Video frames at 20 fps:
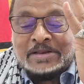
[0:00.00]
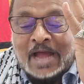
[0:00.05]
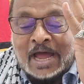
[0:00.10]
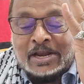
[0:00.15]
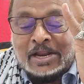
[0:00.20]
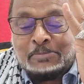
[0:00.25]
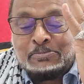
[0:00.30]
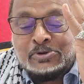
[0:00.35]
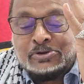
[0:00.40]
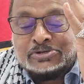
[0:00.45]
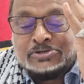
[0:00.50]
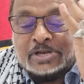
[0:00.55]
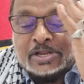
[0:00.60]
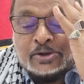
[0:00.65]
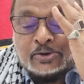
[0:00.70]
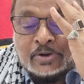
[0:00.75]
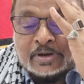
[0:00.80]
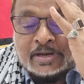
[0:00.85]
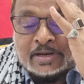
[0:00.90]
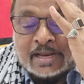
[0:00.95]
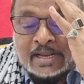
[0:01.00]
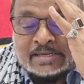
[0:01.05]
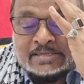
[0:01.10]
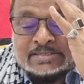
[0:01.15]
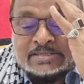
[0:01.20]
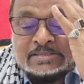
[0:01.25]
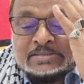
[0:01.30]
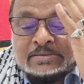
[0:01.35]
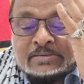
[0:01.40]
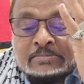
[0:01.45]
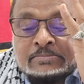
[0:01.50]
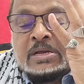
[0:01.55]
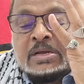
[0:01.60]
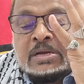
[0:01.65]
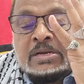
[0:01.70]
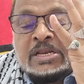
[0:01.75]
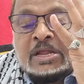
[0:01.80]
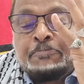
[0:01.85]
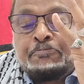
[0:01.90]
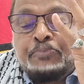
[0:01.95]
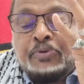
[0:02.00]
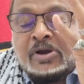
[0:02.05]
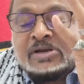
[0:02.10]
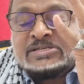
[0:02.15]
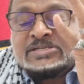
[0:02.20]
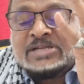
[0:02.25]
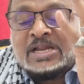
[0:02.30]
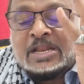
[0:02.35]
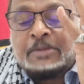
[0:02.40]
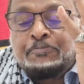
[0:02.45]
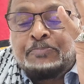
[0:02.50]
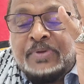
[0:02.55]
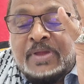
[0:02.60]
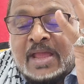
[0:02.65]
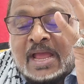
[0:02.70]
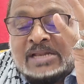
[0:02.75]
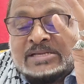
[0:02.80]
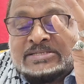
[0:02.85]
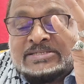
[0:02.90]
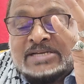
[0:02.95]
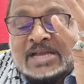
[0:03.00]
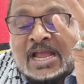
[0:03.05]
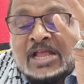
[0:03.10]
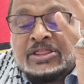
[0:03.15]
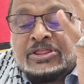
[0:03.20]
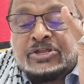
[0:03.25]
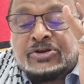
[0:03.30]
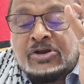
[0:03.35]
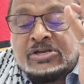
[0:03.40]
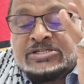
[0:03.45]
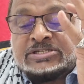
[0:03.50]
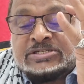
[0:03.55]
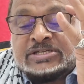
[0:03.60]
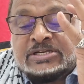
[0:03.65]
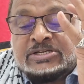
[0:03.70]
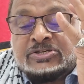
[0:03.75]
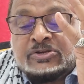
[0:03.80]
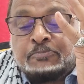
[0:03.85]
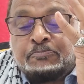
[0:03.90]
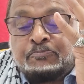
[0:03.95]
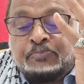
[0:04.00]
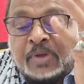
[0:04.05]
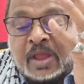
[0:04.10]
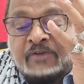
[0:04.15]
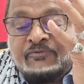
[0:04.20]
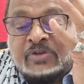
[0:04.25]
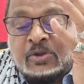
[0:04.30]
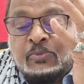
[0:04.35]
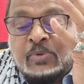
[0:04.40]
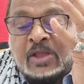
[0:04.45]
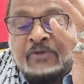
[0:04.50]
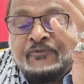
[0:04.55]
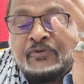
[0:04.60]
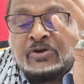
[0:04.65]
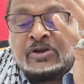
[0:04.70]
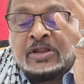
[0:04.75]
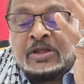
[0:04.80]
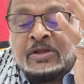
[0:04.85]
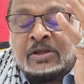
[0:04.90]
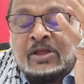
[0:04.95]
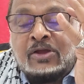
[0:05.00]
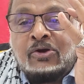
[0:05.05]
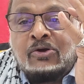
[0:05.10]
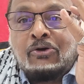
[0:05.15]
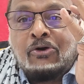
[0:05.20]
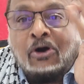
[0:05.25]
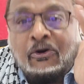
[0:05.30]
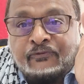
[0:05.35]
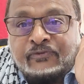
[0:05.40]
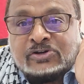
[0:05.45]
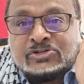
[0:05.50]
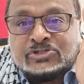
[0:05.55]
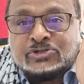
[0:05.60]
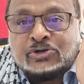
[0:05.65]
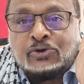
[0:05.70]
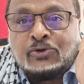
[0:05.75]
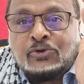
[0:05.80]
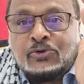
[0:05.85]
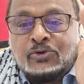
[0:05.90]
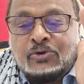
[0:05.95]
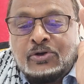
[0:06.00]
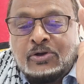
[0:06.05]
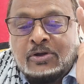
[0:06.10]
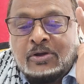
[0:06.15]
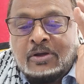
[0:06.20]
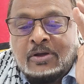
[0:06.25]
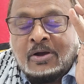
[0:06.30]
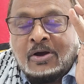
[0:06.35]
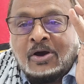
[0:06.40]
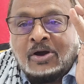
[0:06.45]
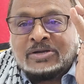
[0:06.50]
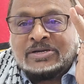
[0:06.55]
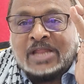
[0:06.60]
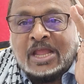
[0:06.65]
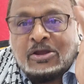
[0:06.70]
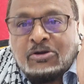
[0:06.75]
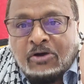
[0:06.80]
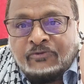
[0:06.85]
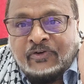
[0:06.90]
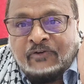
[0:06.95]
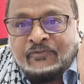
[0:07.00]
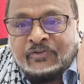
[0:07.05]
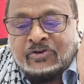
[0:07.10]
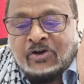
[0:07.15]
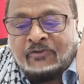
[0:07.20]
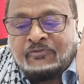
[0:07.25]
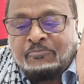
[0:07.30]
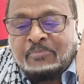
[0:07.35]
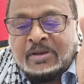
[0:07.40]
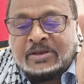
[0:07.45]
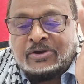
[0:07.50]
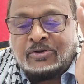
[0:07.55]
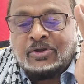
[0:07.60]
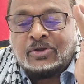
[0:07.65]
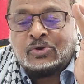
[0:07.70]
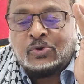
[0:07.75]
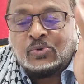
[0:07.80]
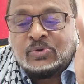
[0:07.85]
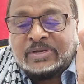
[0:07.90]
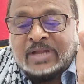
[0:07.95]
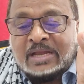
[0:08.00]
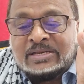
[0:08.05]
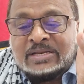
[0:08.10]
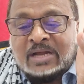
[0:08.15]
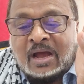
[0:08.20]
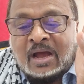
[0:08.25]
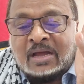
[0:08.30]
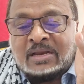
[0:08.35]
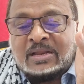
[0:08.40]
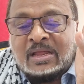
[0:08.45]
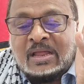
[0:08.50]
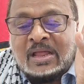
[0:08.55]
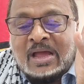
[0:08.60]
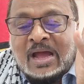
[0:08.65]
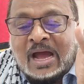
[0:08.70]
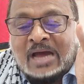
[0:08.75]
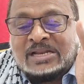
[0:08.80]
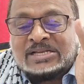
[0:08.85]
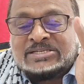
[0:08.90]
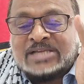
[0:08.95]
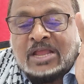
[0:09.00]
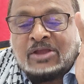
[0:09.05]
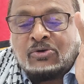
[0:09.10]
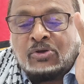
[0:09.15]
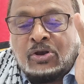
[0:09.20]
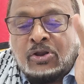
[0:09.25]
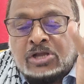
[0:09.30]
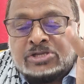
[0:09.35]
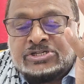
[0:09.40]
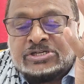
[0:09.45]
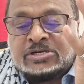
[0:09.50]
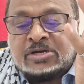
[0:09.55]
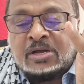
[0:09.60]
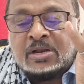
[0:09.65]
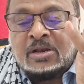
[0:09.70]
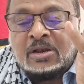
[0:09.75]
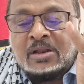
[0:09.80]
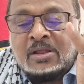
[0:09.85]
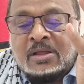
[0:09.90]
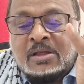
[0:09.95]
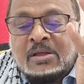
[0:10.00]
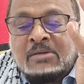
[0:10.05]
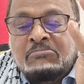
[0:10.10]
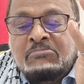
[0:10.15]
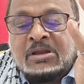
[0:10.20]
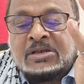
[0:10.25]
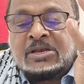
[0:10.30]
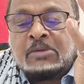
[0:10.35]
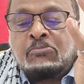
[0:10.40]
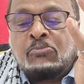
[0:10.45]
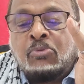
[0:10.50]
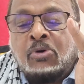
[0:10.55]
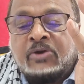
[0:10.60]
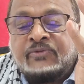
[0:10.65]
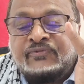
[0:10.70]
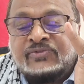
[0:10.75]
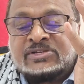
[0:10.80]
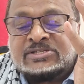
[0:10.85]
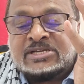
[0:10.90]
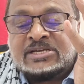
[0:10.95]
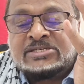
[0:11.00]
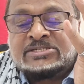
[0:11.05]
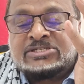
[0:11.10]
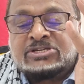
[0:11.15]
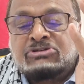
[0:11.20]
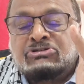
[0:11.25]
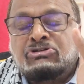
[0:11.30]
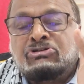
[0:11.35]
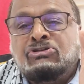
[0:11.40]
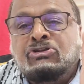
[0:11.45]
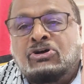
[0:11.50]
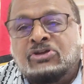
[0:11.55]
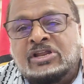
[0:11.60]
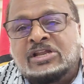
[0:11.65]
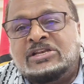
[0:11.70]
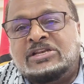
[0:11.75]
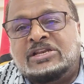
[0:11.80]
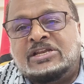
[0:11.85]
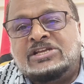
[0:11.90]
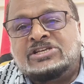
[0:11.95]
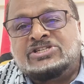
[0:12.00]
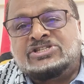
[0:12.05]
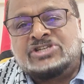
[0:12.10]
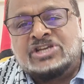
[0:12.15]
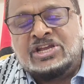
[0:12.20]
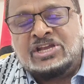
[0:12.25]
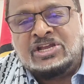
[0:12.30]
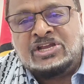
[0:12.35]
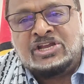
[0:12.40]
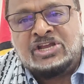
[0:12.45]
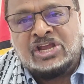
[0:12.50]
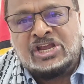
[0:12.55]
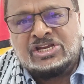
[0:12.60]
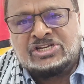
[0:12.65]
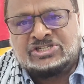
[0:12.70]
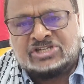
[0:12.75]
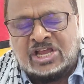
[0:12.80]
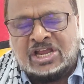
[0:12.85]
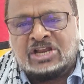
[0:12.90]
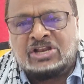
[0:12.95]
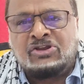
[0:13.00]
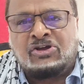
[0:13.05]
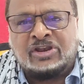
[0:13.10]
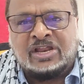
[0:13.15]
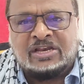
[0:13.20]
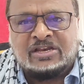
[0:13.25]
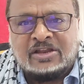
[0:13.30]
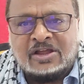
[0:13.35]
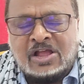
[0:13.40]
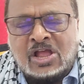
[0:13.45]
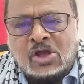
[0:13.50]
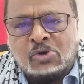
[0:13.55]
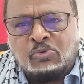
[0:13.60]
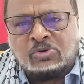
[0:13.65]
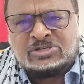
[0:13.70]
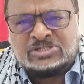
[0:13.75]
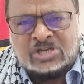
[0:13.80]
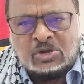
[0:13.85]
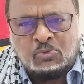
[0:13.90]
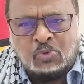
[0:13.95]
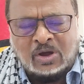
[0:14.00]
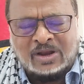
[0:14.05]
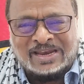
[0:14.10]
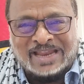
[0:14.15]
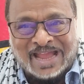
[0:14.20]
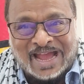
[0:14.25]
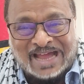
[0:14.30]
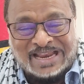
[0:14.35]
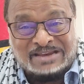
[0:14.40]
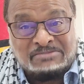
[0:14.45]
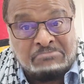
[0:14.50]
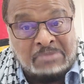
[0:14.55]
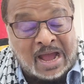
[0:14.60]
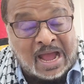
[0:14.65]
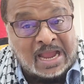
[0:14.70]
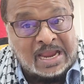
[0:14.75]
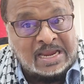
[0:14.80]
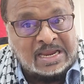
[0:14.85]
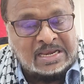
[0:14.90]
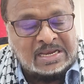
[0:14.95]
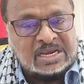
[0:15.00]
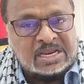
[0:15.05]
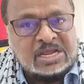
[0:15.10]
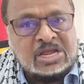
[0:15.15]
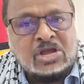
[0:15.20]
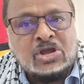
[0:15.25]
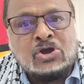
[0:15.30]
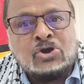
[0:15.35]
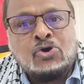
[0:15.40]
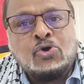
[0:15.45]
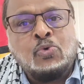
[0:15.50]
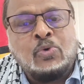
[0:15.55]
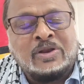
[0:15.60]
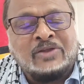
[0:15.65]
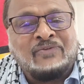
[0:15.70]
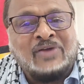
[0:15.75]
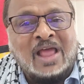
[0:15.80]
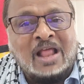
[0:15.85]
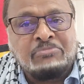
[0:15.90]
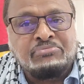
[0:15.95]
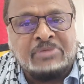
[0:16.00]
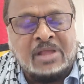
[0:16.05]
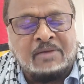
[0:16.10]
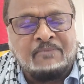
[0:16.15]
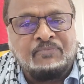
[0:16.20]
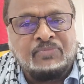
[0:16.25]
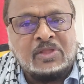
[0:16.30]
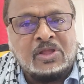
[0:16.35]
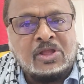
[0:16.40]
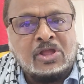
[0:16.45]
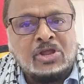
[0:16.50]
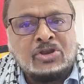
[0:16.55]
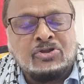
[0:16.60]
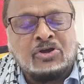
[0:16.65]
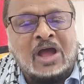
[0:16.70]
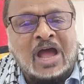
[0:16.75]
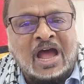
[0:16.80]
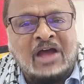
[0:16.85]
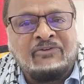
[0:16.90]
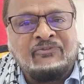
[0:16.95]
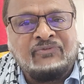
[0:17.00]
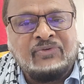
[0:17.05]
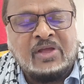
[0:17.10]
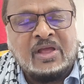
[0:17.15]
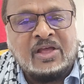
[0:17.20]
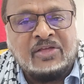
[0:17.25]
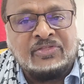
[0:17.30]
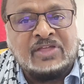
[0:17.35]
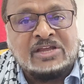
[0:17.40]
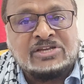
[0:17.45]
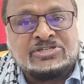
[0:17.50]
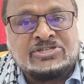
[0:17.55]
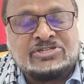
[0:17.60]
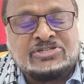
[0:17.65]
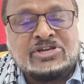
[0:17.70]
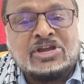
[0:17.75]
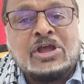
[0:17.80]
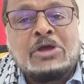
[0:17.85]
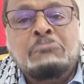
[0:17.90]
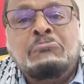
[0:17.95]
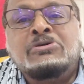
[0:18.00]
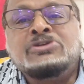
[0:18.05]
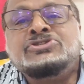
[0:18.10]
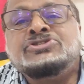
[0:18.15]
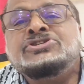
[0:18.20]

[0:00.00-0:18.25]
And I'm usually good in this. The person that the PNC entrusted to pave the way for the overthrow or takeover of a government or a coup d'etat had a psychological metamorphosis, Claudette Singh. He's saying Claudette was the one they had in mind who would have helped them to have this. But